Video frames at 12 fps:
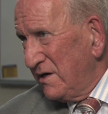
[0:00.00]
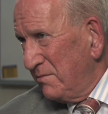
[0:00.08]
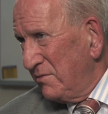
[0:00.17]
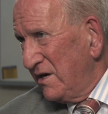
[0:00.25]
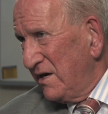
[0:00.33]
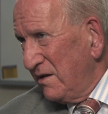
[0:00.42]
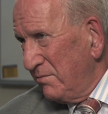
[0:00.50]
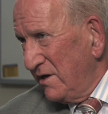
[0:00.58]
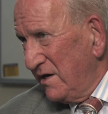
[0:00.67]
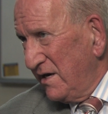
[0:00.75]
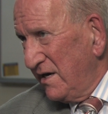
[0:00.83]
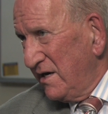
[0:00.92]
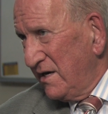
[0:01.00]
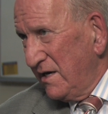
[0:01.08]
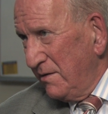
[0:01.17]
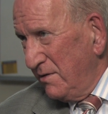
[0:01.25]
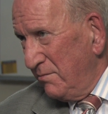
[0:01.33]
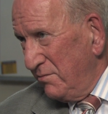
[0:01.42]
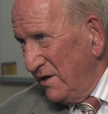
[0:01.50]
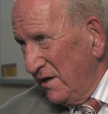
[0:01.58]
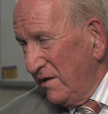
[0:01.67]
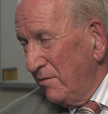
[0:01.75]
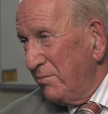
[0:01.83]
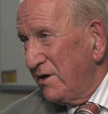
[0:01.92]

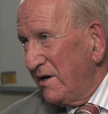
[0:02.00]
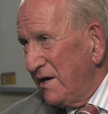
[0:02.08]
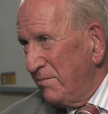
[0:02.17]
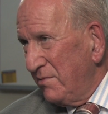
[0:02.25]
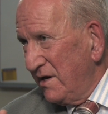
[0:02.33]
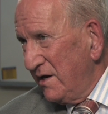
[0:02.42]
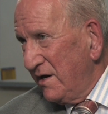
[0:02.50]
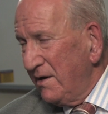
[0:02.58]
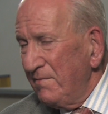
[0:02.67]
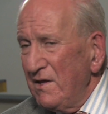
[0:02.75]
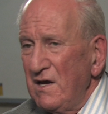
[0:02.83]
LLB and MBA,